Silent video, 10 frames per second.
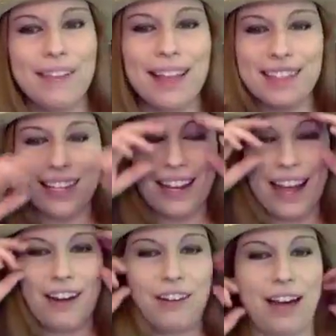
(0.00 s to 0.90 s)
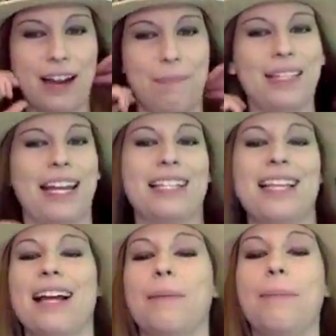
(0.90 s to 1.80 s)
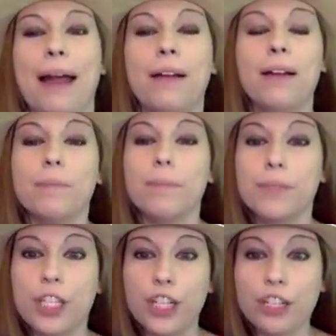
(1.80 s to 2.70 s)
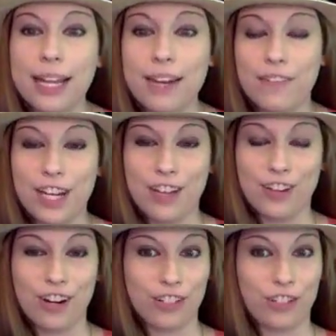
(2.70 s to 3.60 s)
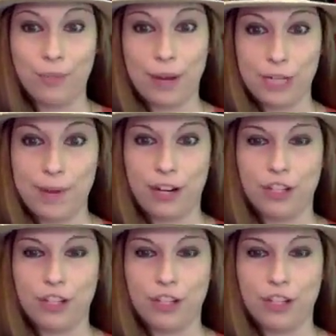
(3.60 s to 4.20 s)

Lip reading: I don't know how to put that exactly, but curated videos do much better.